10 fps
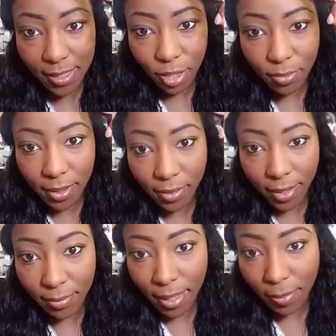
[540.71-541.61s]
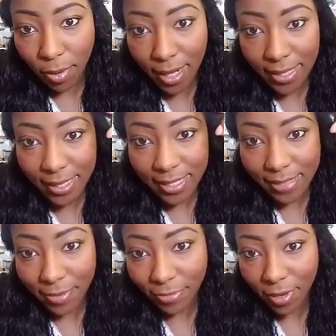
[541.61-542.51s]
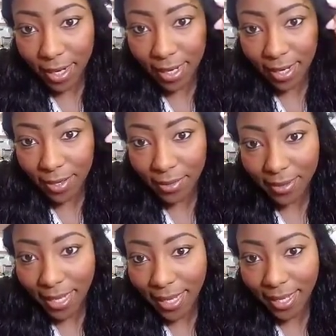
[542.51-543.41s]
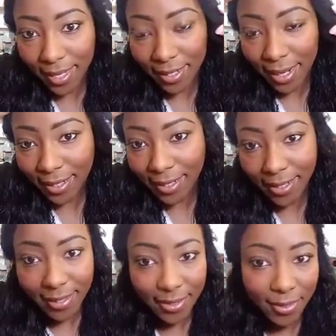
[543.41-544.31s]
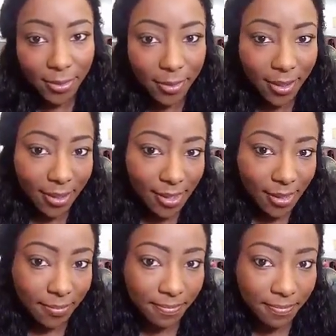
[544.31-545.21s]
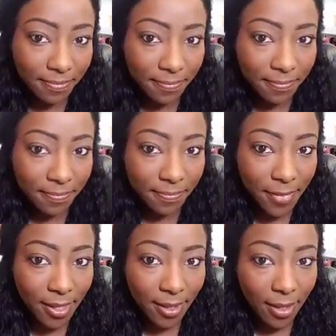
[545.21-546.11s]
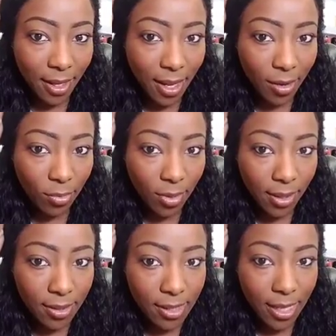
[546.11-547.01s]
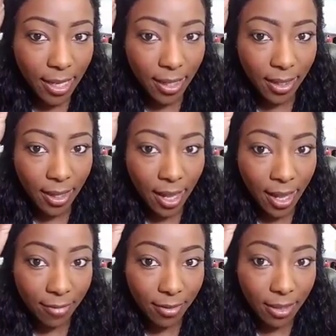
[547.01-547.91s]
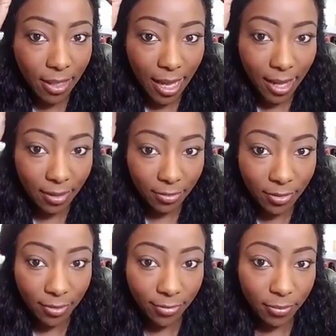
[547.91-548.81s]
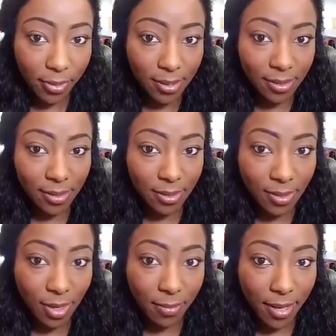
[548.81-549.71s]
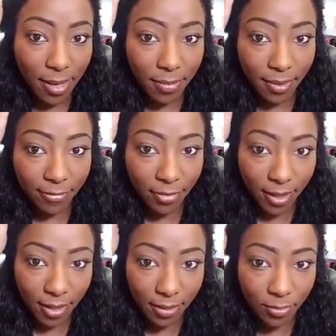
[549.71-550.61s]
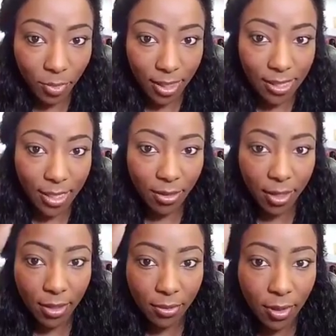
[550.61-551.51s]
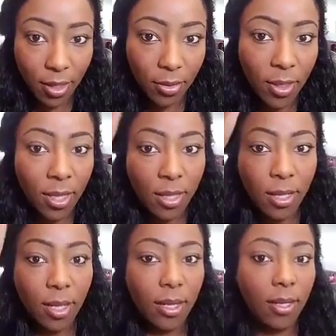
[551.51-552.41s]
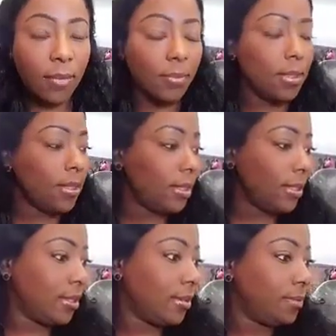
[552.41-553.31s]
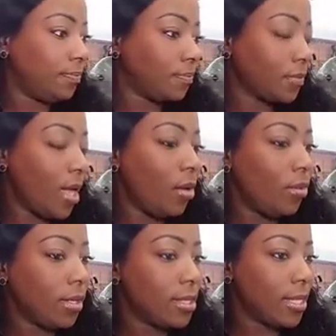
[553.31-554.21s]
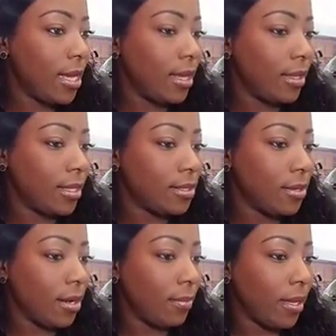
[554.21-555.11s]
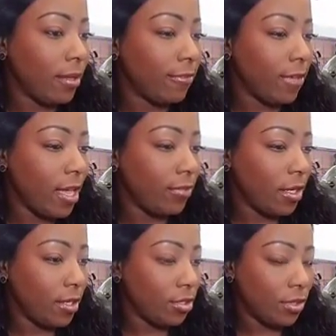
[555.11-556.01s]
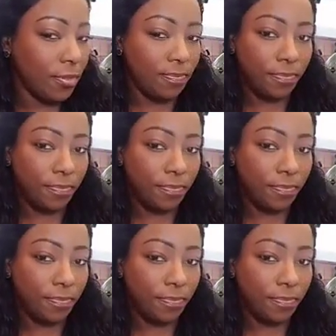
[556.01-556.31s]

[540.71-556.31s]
told me to grab my price list before I got online, and I didn't do it. I want to say I have a lot of different businesses, so I'm not being funny when I tell you I don't know. I want to say they start about $500,